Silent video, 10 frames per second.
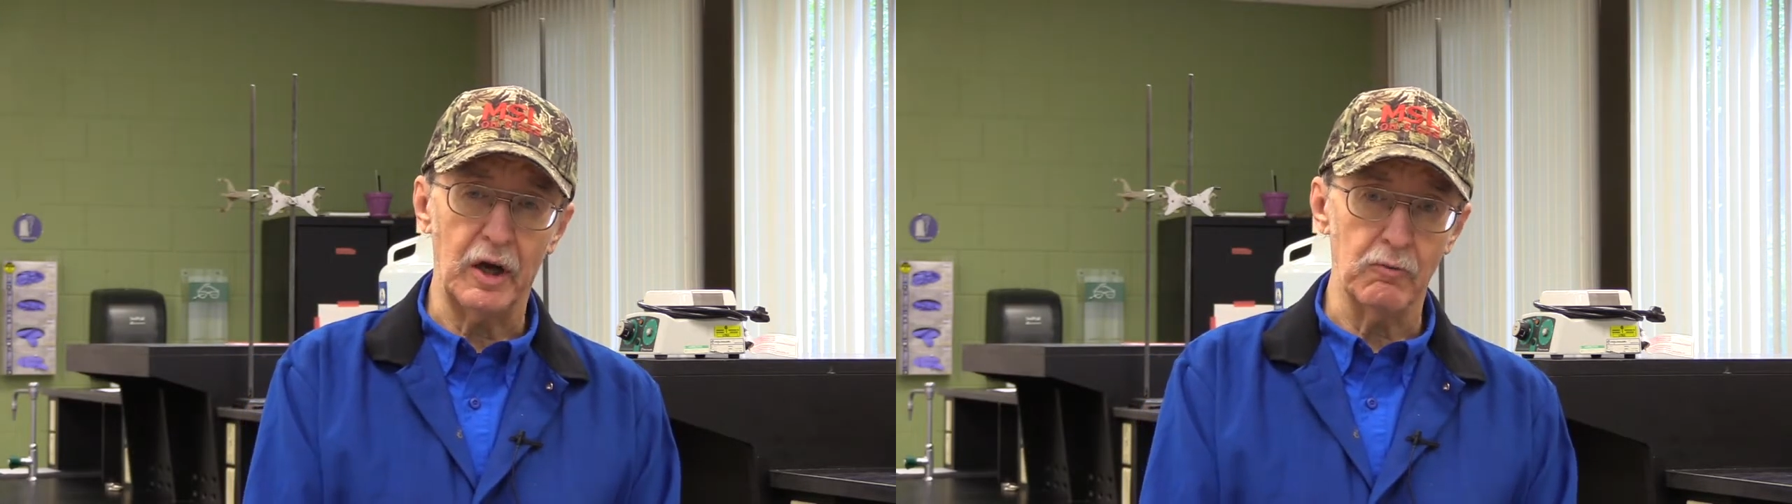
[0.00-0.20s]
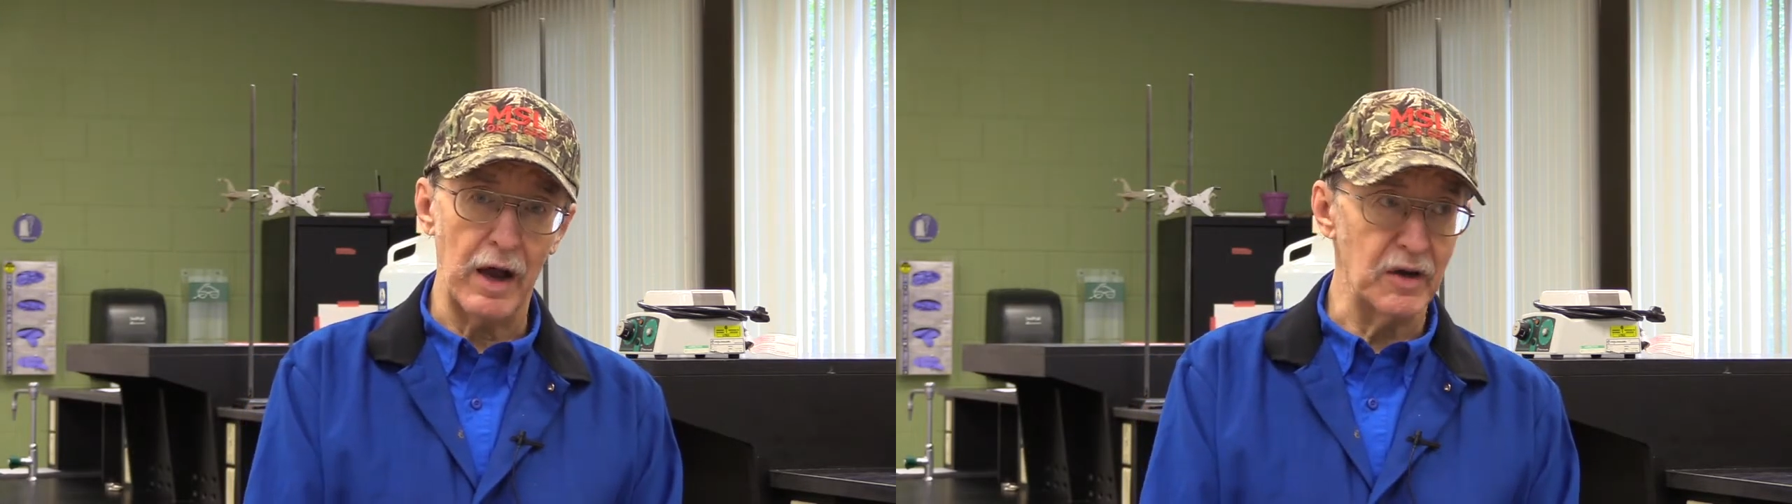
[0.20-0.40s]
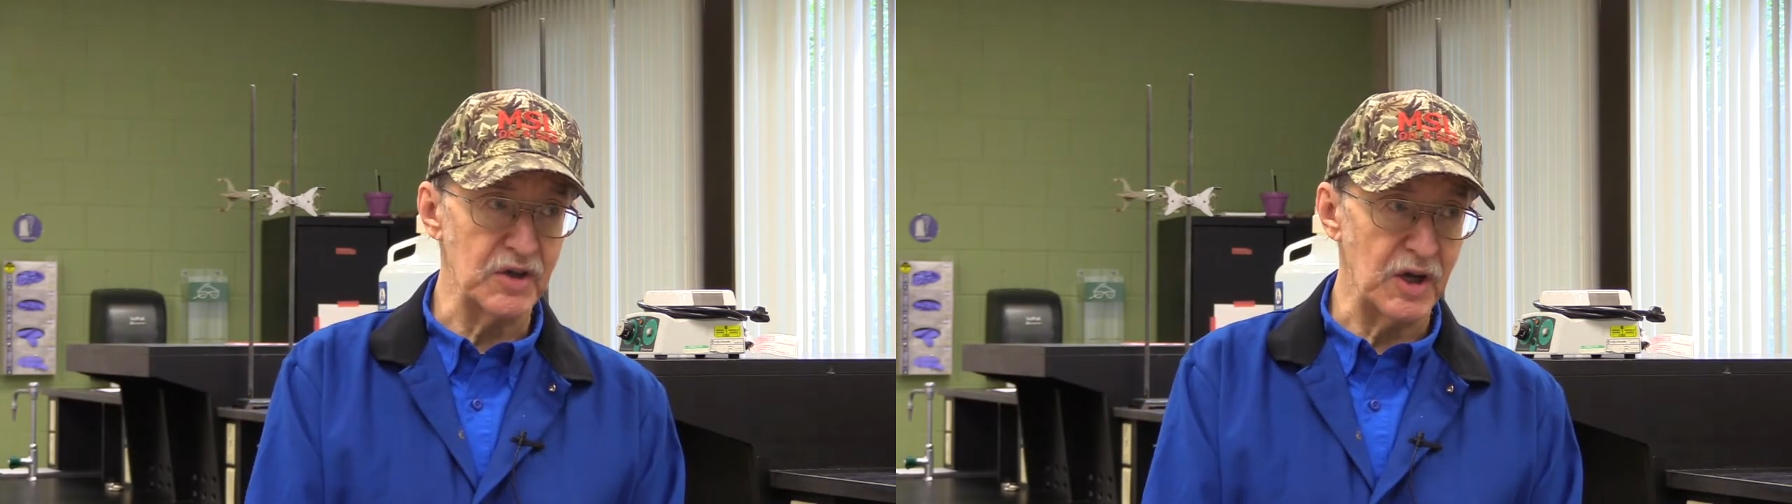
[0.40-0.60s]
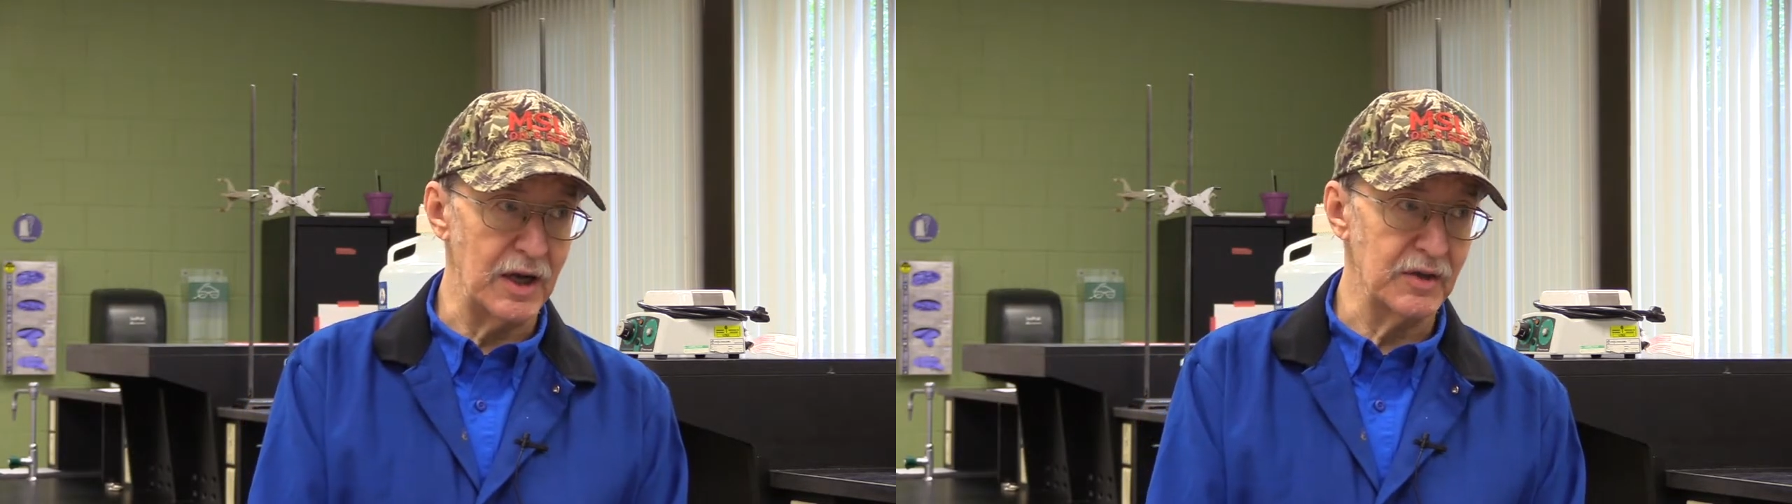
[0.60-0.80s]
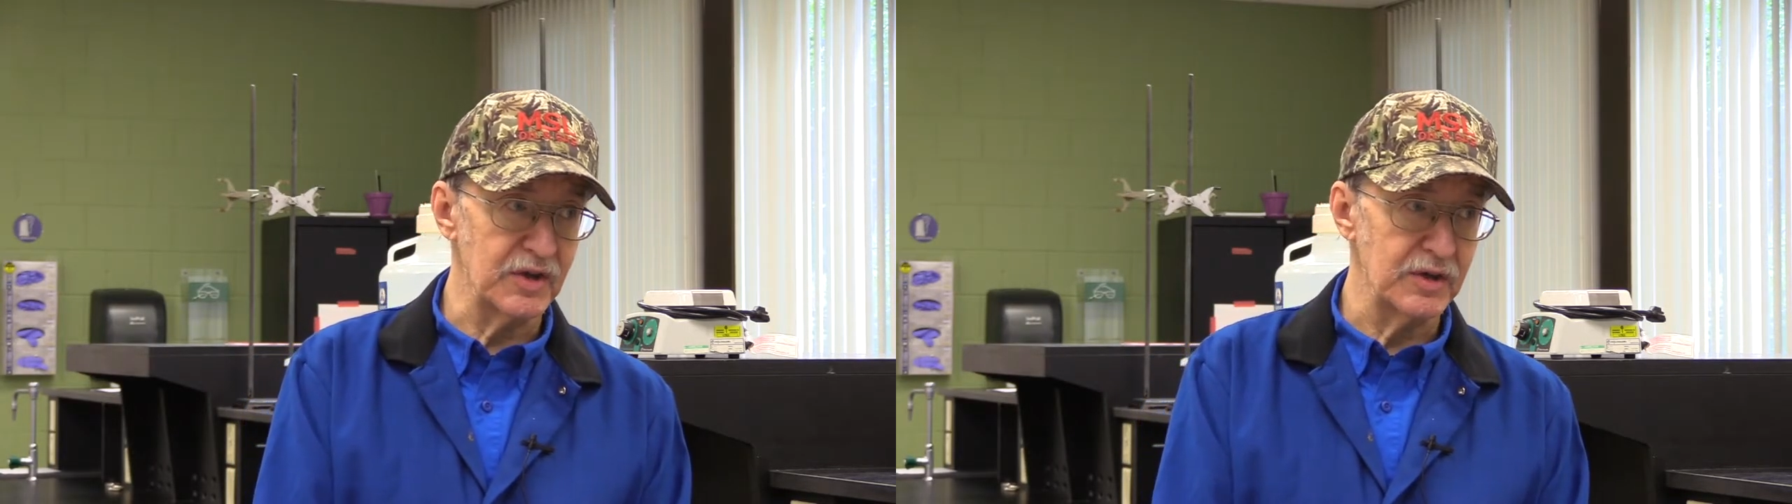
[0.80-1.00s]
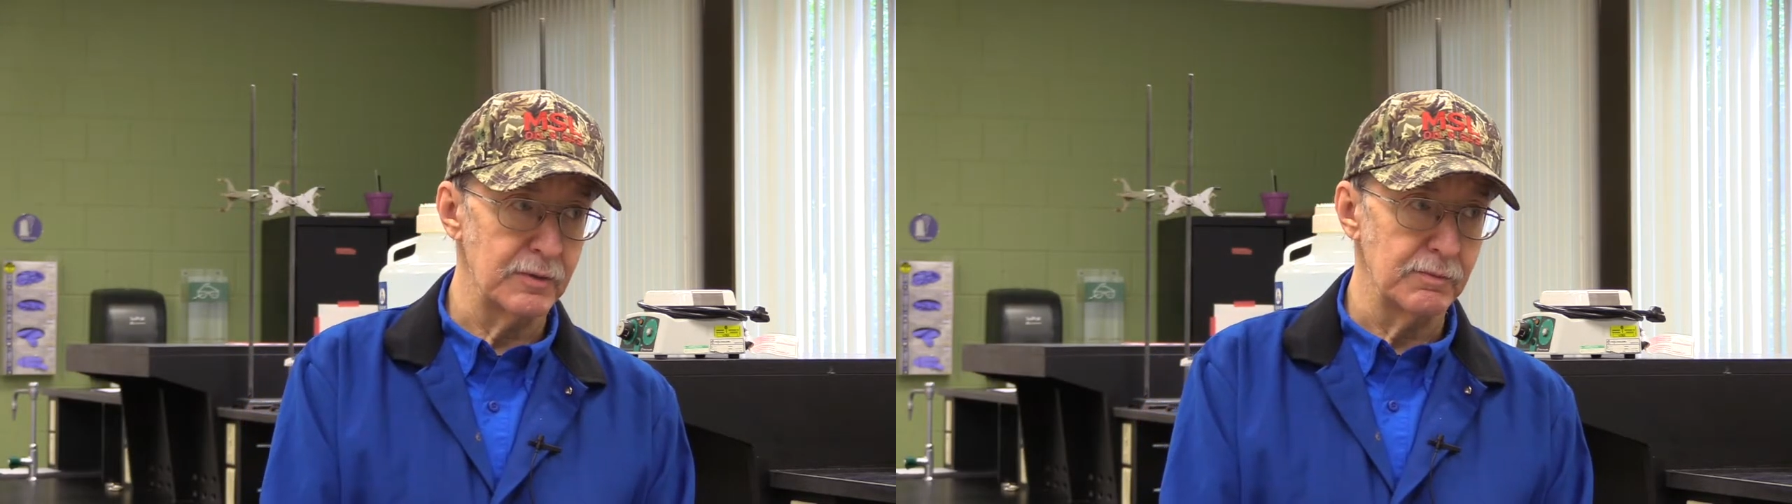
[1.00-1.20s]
a renaissance